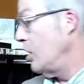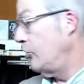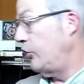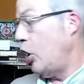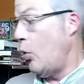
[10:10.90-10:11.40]

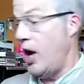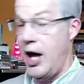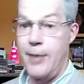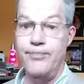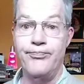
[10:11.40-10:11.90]

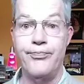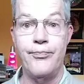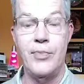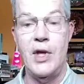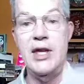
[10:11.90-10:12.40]
So,
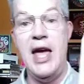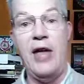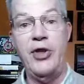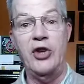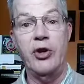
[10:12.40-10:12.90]

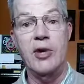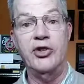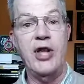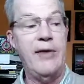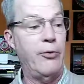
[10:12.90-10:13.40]
yeah, thanks very
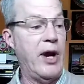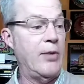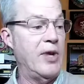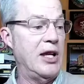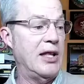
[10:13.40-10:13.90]
much, Dave, for
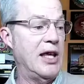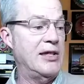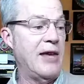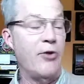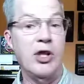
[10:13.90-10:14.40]
recommending
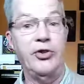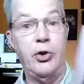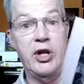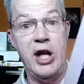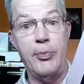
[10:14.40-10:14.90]
this. I've only listened
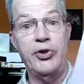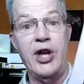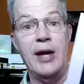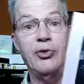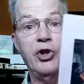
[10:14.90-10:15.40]
to it a couple
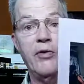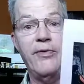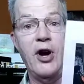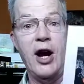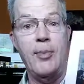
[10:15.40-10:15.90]
times so
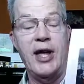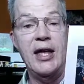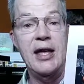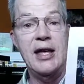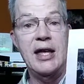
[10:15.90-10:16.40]
far,
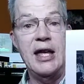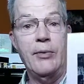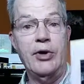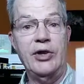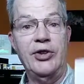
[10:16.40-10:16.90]
but
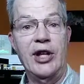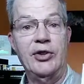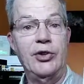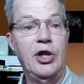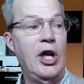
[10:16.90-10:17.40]
it really
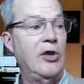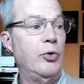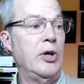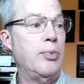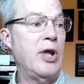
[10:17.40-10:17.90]
sounds good.
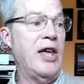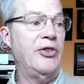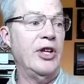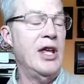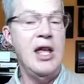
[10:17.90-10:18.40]
It's really
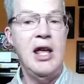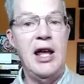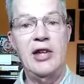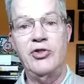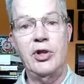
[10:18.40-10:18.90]
pleasant.
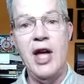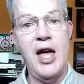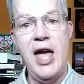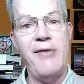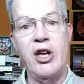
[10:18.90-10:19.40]
It's kind
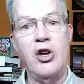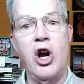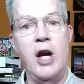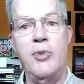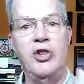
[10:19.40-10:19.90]
of
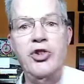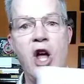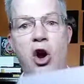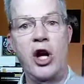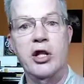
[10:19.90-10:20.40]
avant-garde, but it's
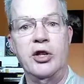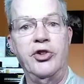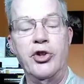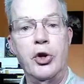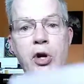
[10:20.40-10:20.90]
not hard to
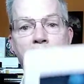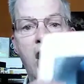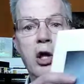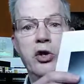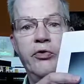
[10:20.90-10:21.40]
listen to at
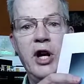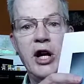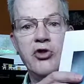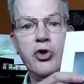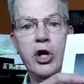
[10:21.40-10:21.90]
all.
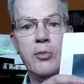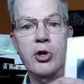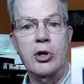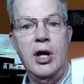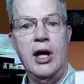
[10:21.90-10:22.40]
Very
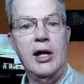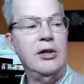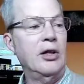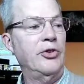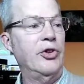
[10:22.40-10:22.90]
enjoyable
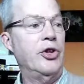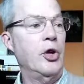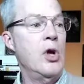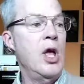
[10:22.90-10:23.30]
to listen to.